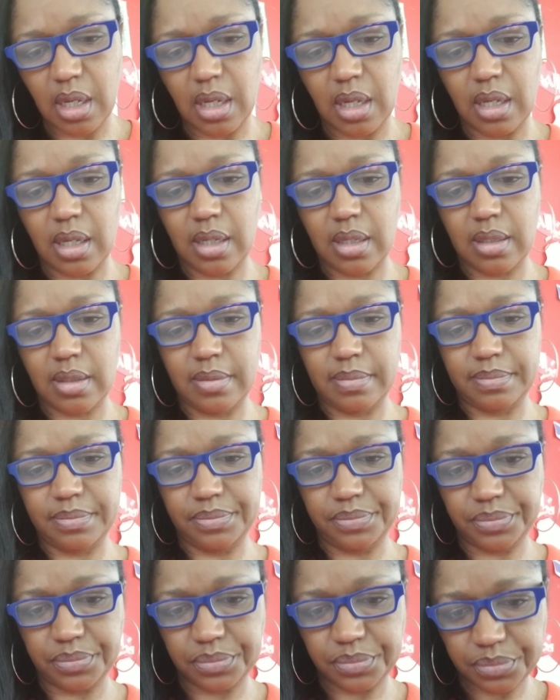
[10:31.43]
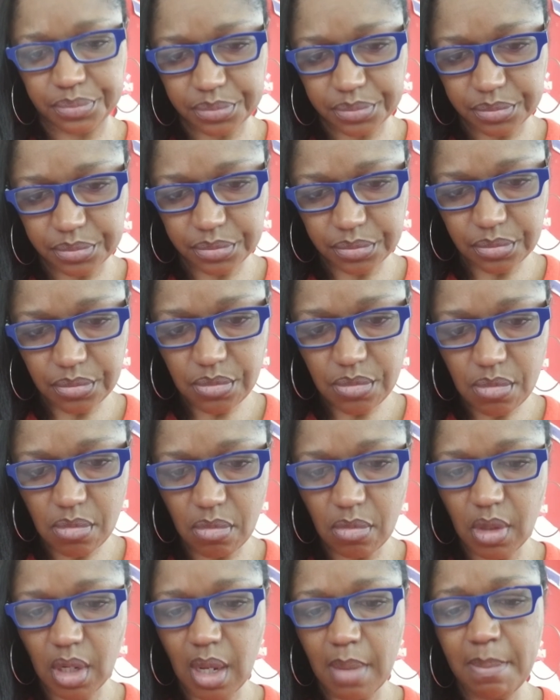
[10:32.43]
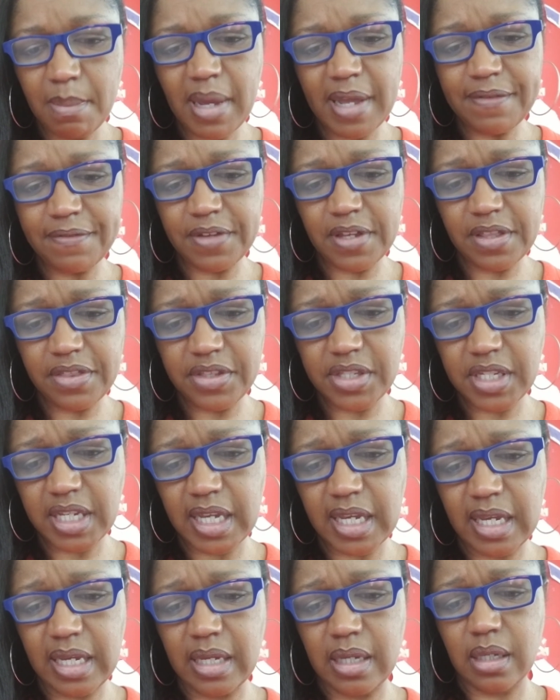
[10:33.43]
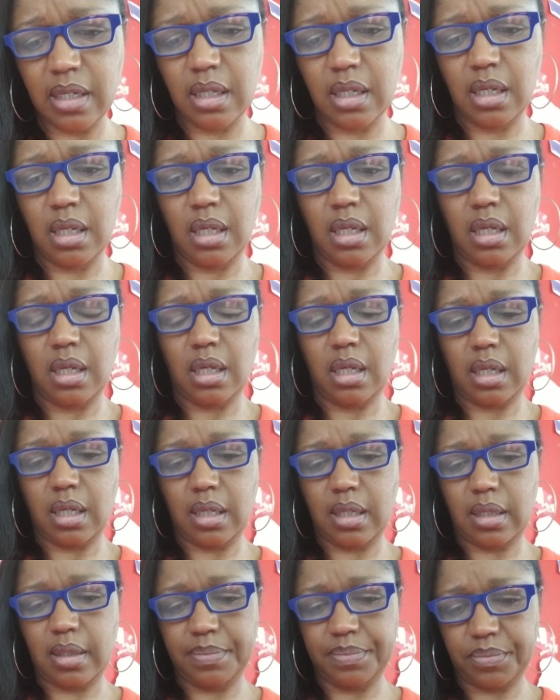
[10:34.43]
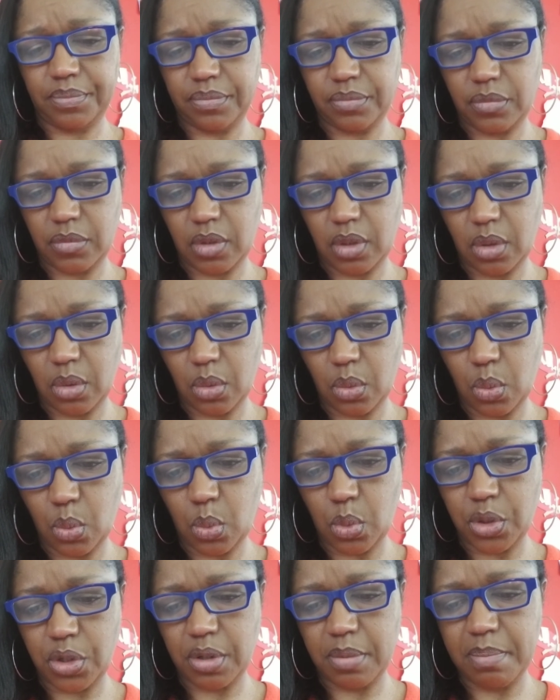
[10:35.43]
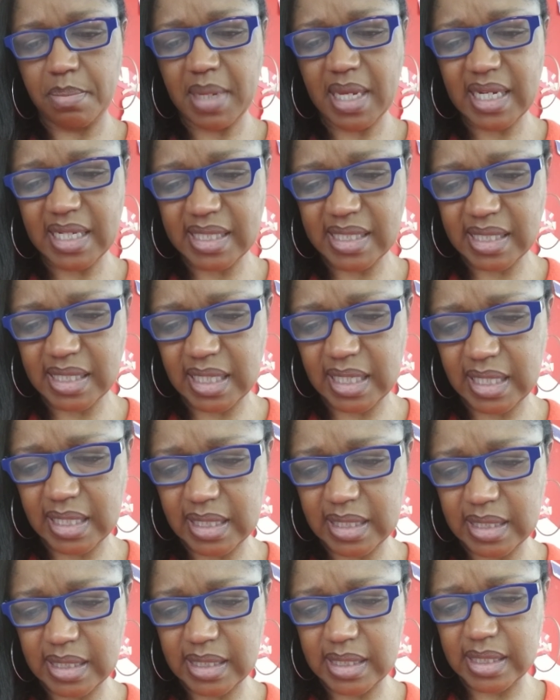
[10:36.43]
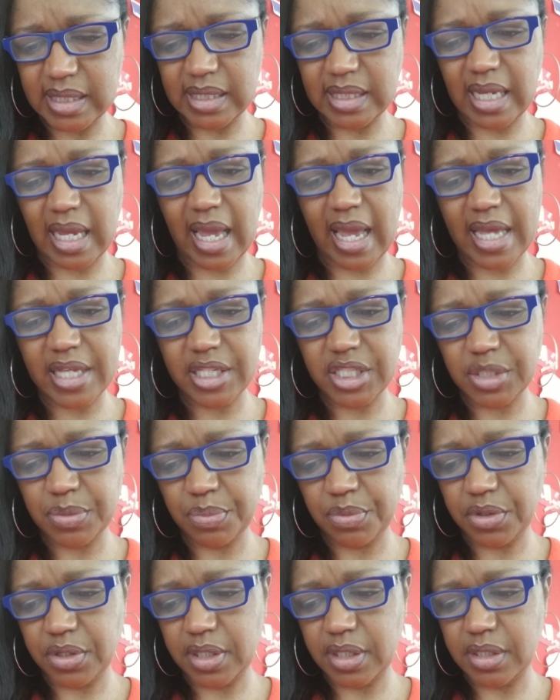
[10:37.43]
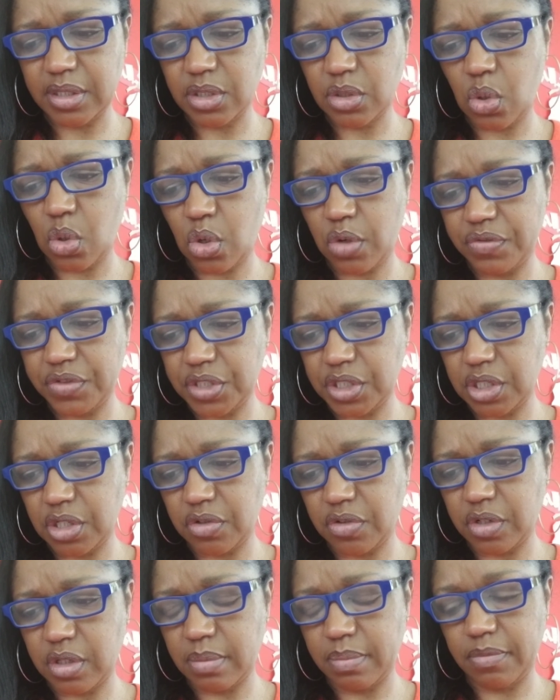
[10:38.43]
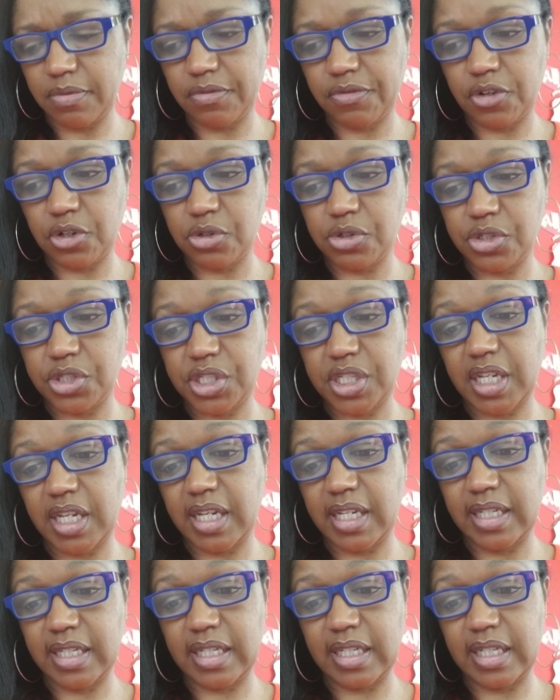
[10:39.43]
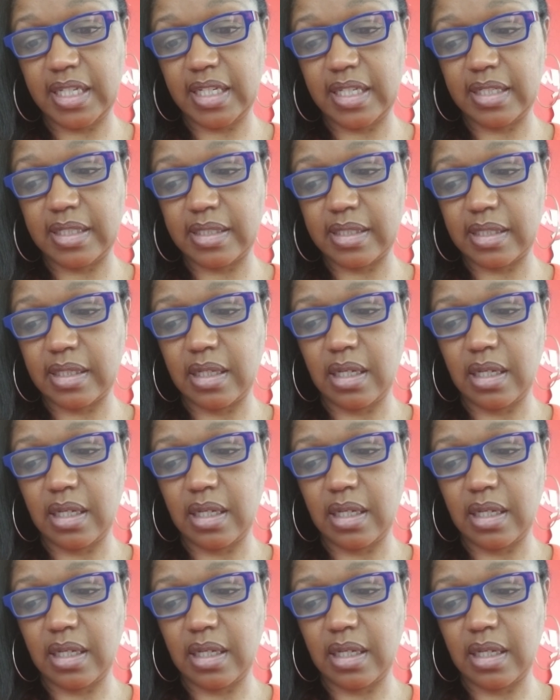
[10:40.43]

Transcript: Um, my fifth day um, were medicines, aspirins, cough syrup, first aid kit.